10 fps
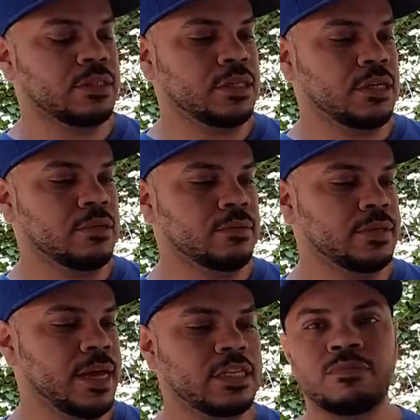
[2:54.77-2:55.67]
So
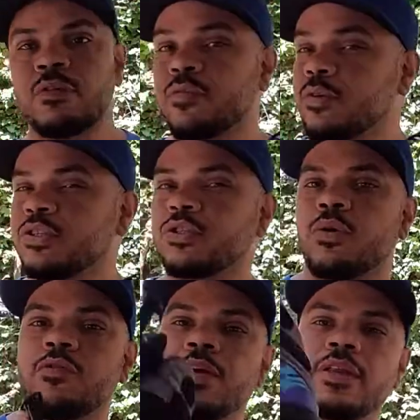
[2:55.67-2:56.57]
that's my first
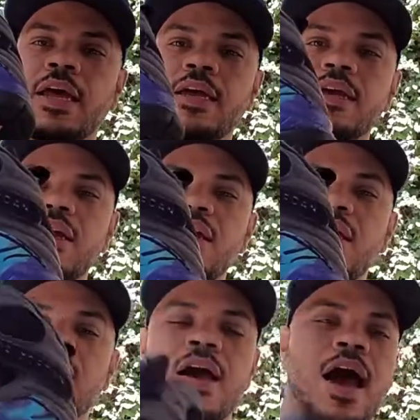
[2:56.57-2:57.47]
story for the day,
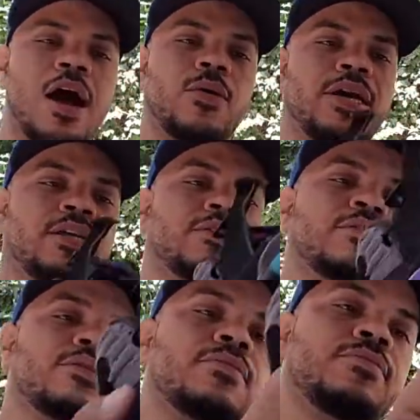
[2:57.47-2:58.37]
Aqua 8s.